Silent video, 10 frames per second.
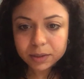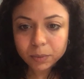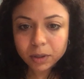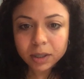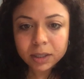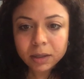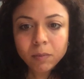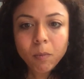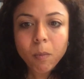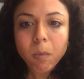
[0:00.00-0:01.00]
one
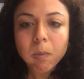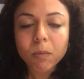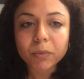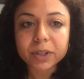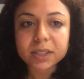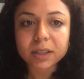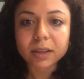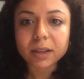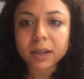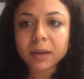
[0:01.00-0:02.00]

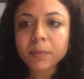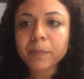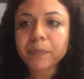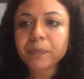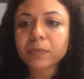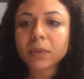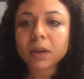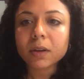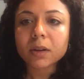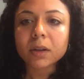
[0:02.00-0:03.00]
recently.
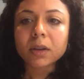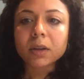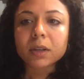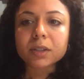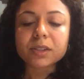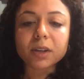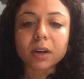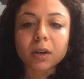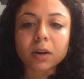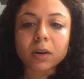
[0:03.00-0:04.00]

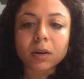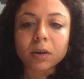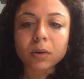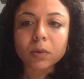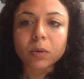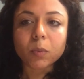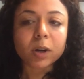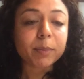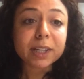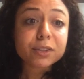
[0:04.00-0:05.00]
So one
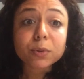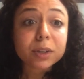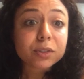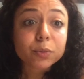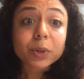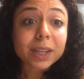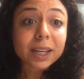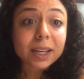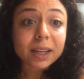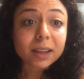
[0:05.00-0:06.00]
of my students
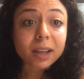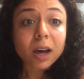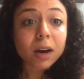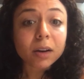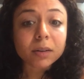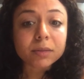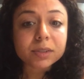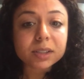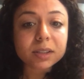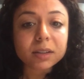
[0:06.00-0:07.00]
really
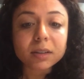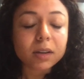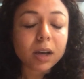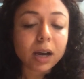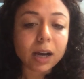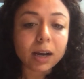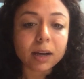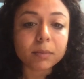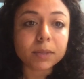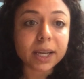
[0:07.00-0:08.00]
loves
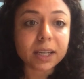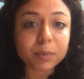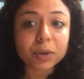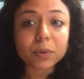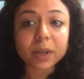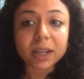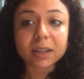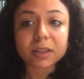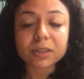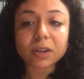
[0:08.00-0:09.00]
Lightning
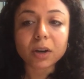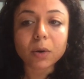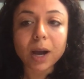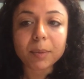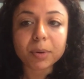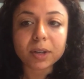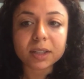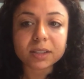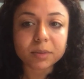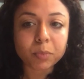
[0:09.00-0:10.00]
McQueen. So I put
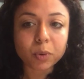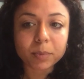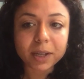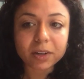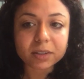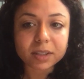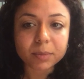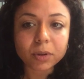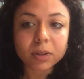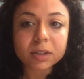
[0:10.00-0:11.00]
in some board maker
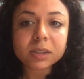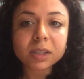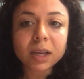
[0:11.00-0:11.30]
symbols